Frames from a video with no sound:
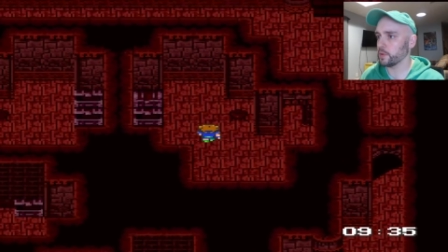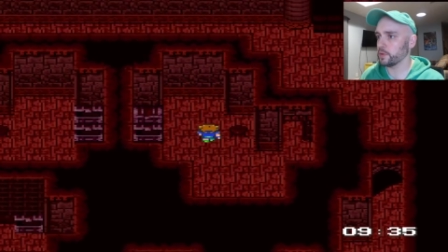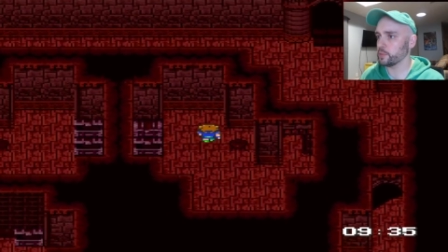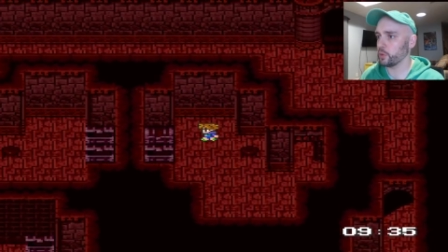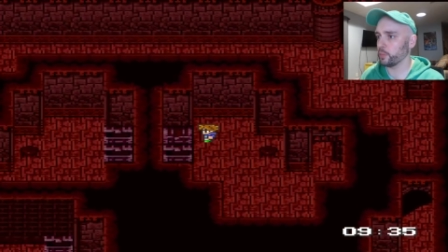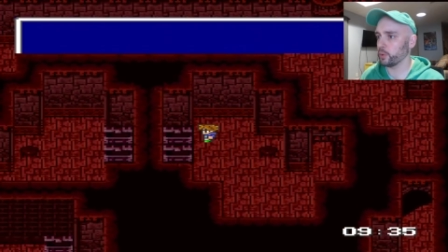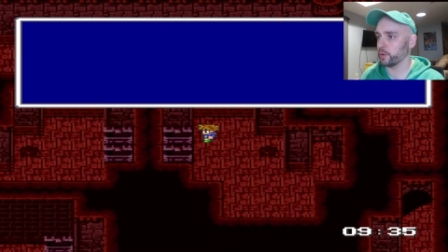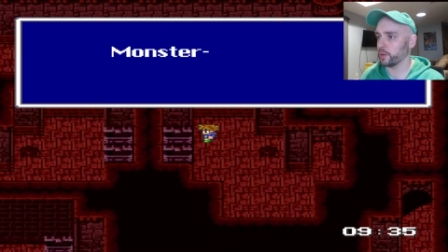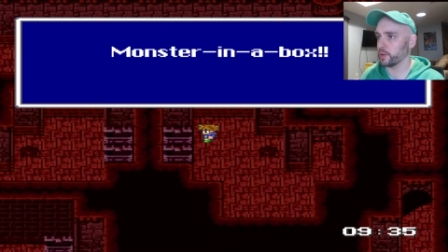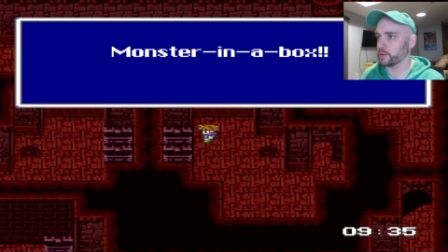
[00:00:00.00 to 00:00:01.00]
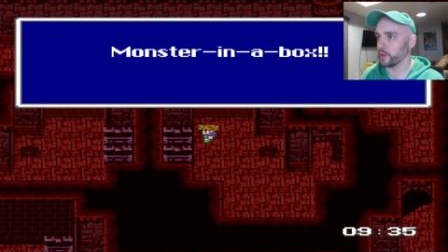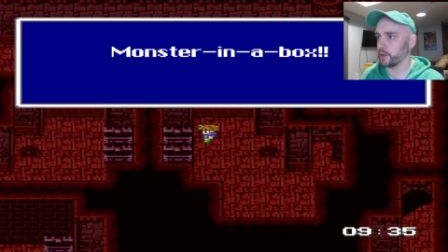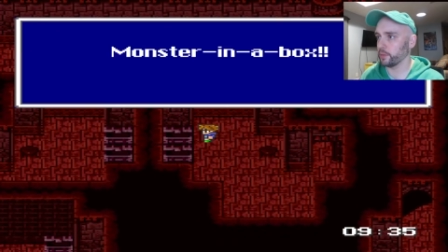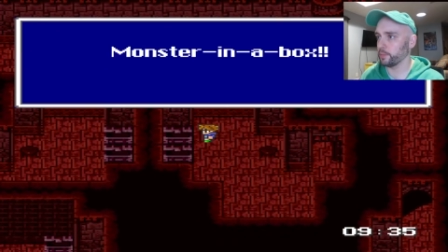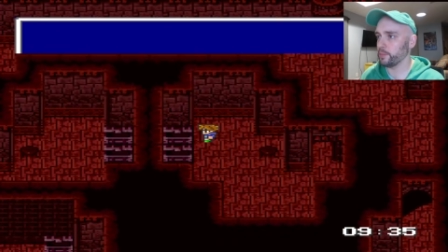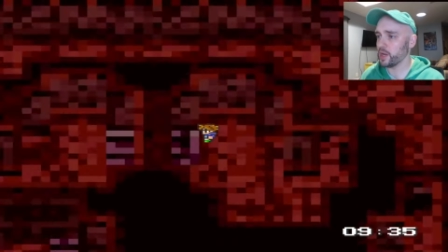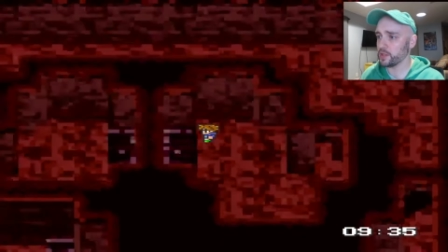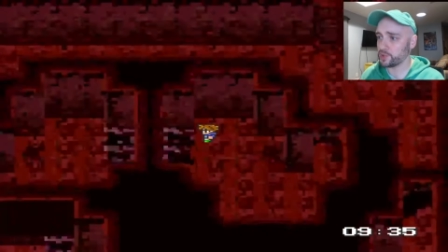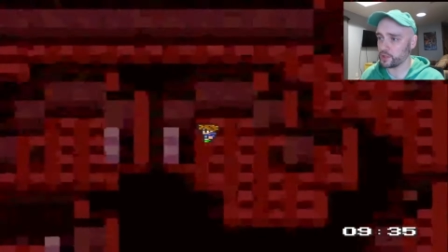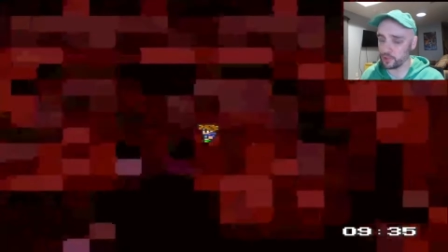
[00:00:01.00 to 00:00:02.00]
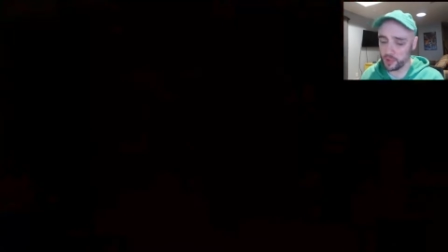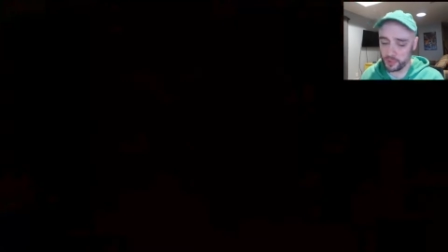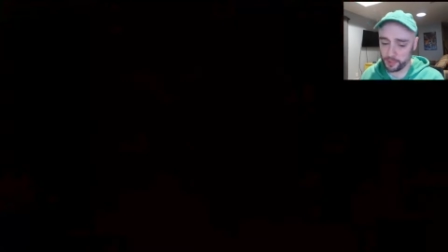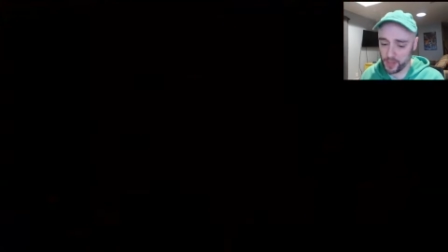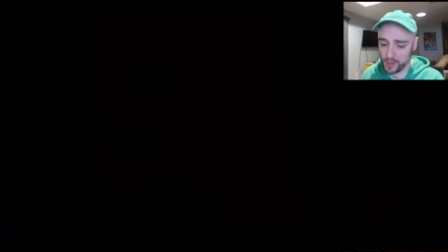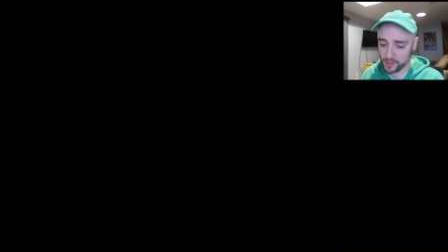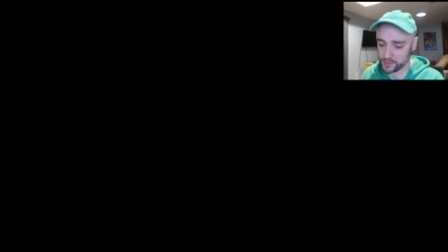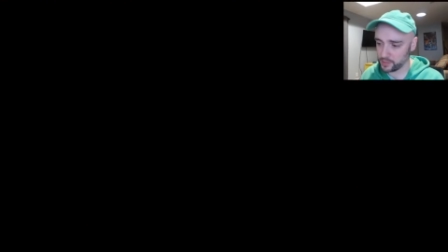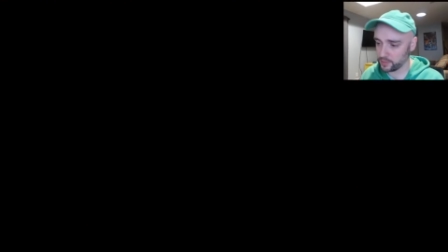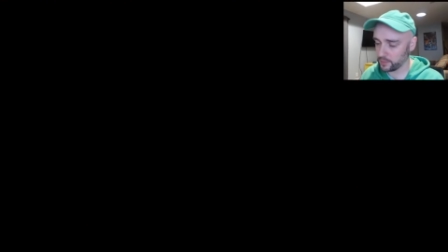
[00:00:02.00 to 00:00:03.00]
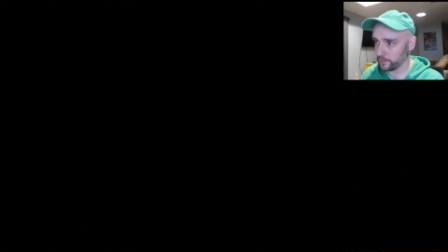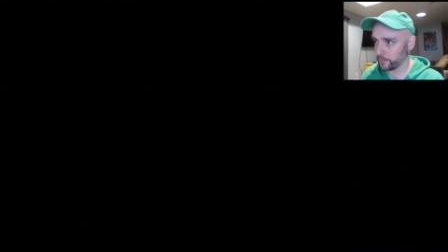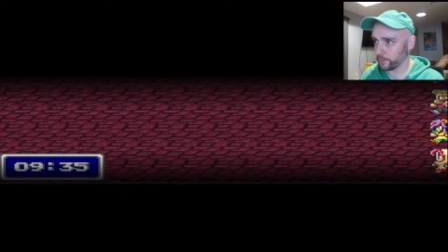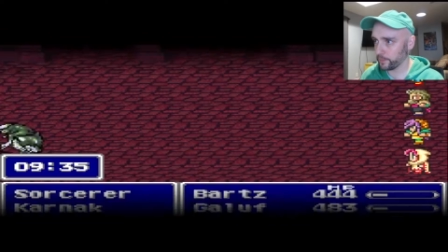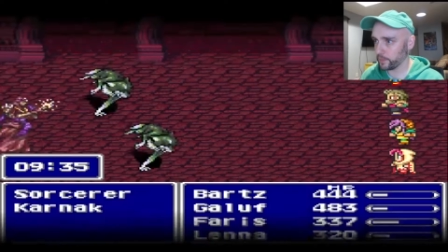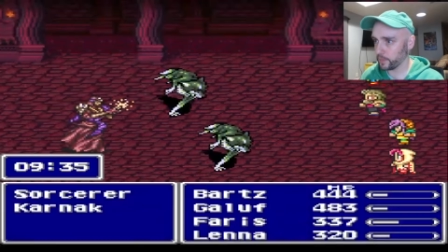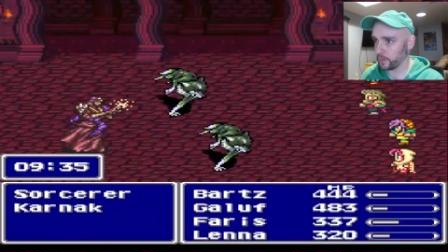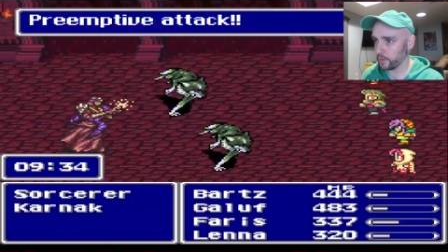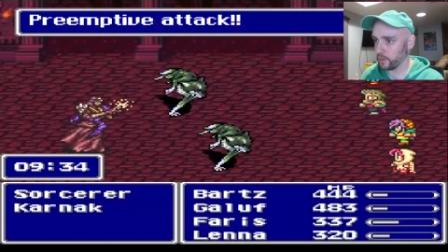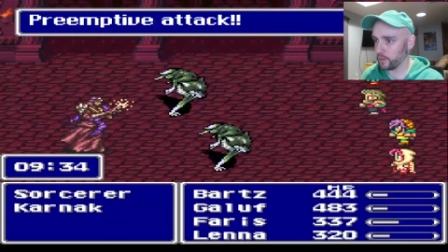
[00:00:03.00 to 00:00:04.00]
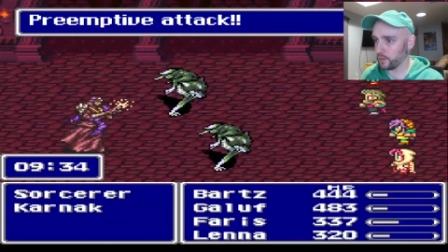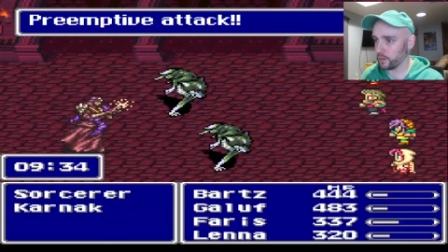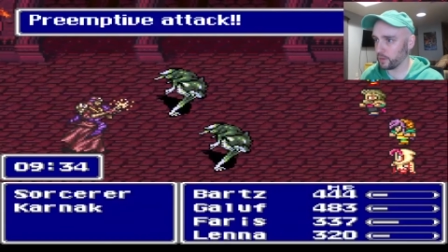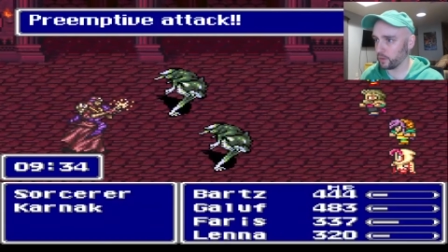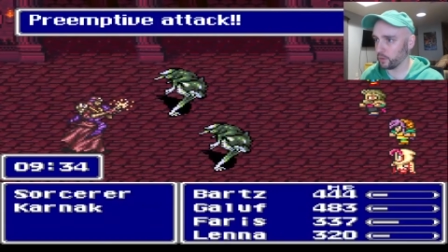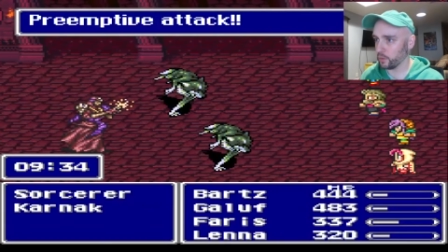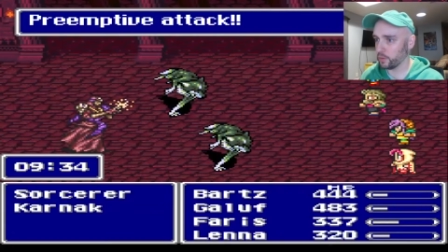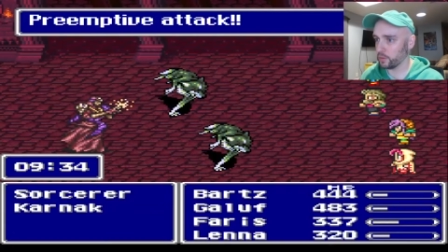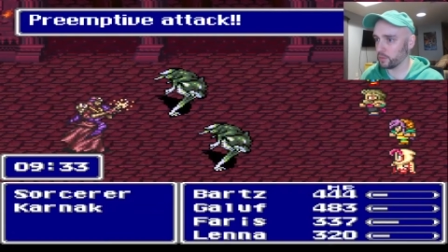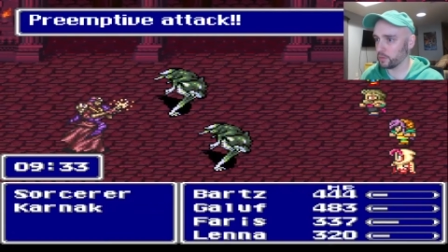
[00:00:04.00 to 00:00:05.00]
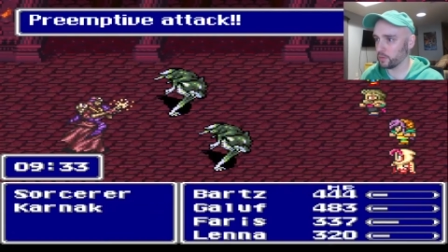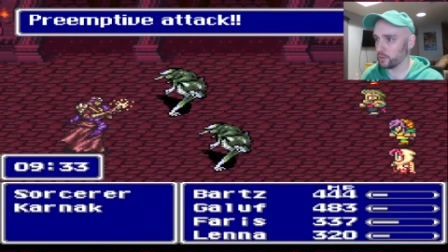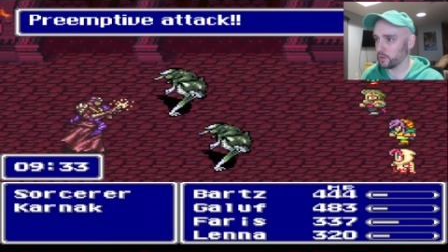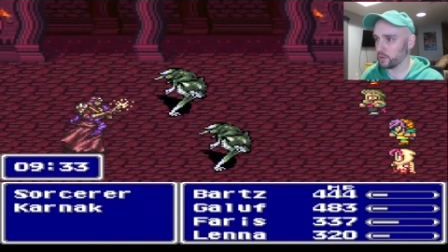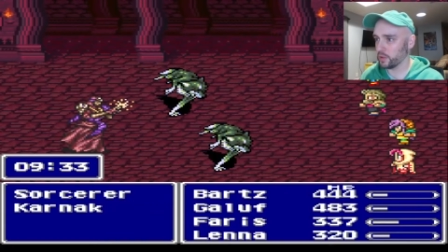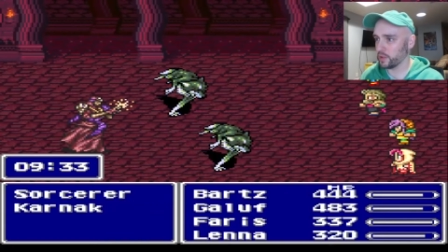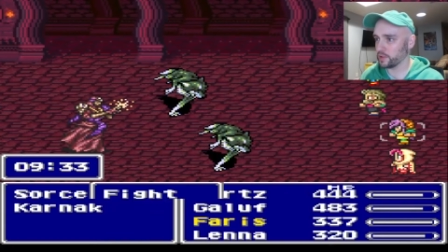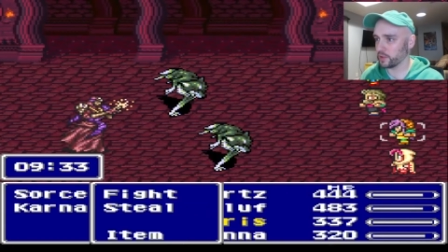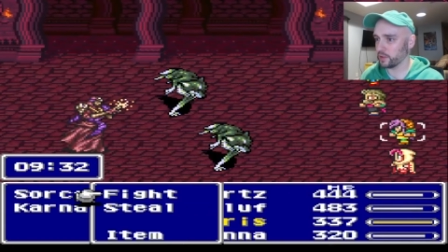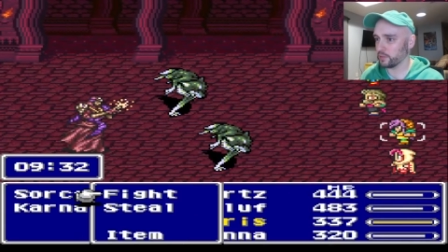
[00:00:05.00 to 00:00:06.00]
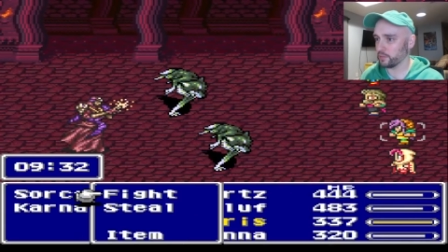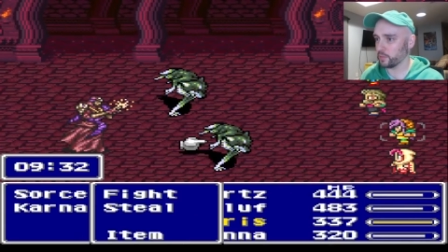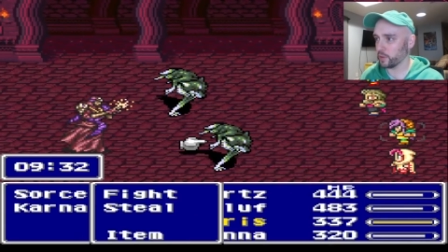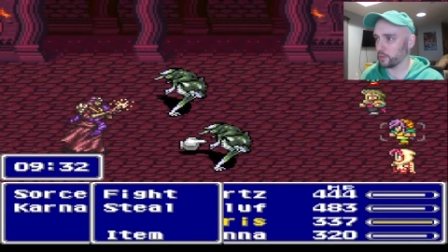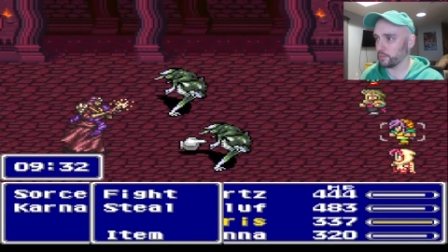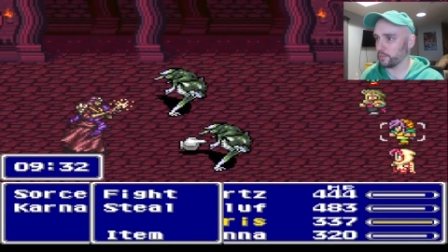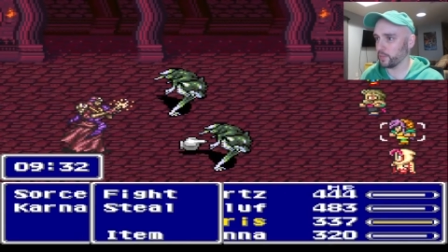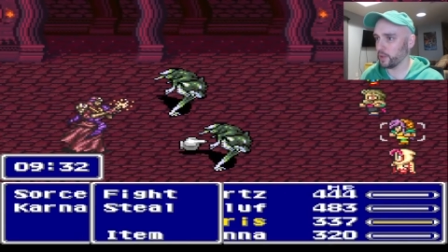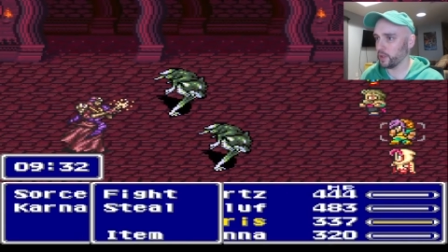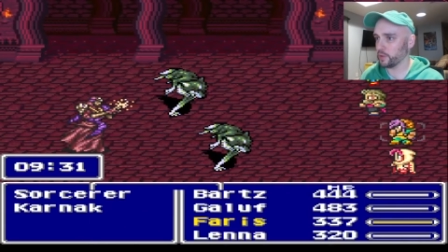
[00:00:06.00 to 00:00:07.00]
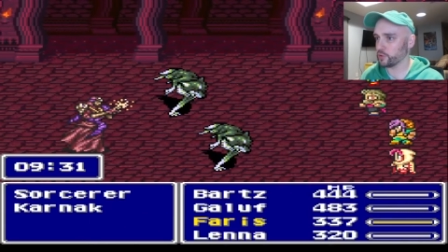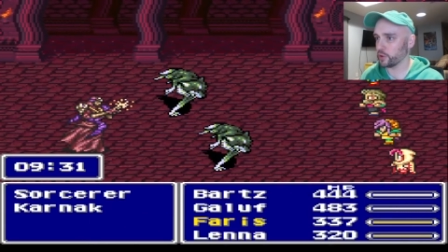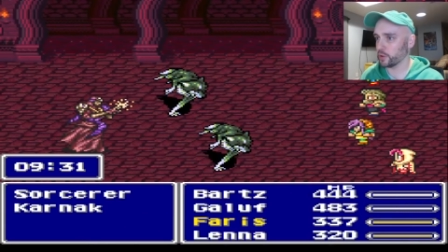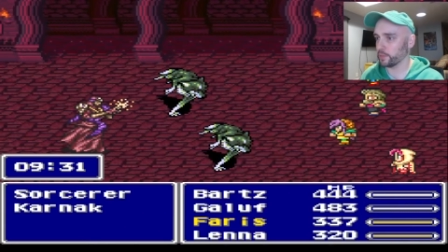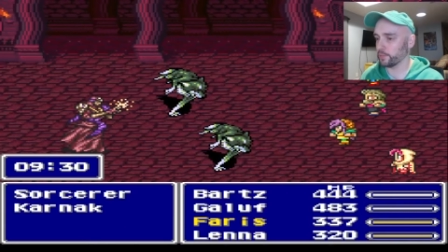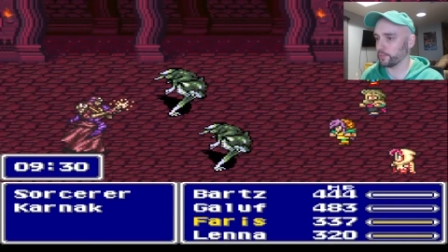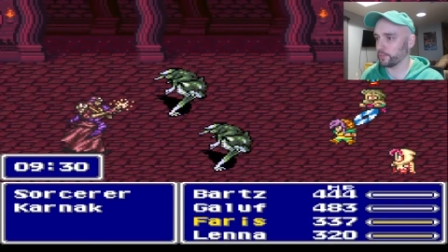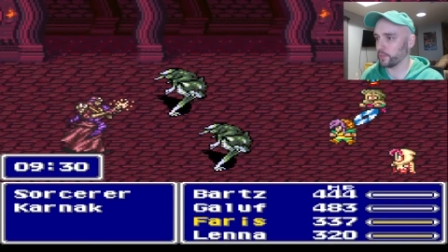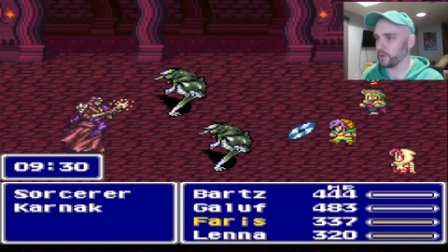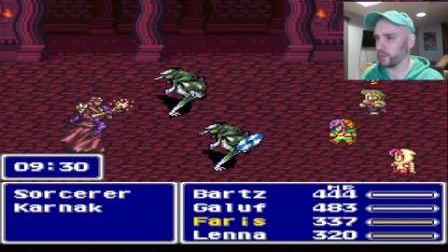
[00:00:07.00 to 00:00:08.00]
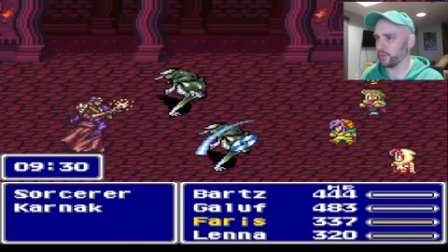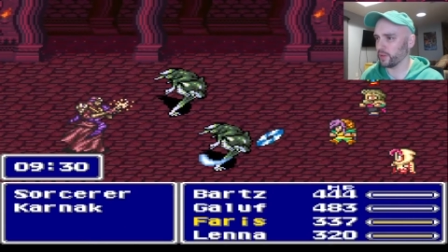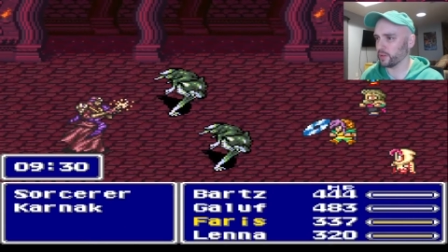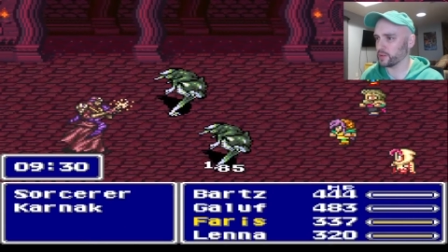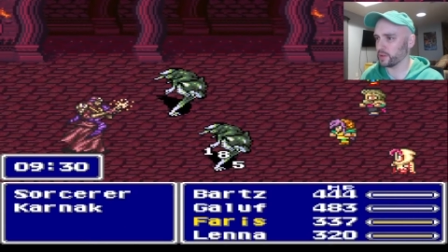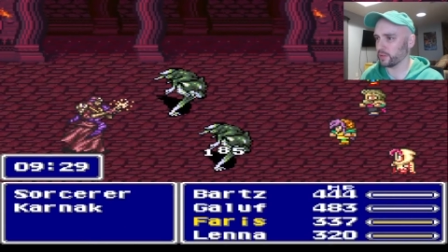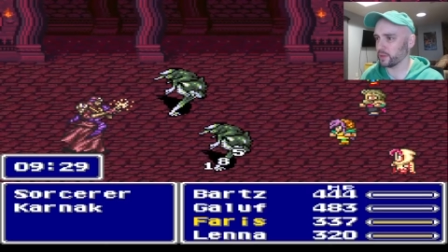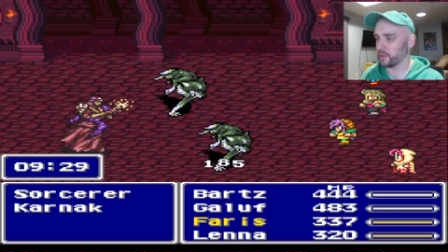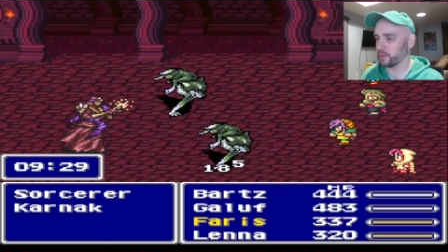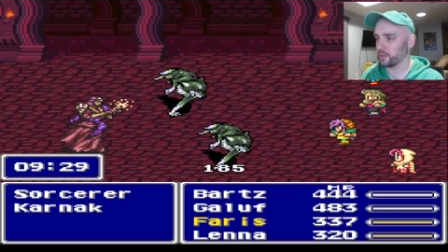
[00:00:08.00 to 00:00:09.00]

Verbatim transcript: There's more important things right now. Monster in a box! Uh-oh. That's a, it, uh, okay. Uh, sure. I think we fought this stuff already.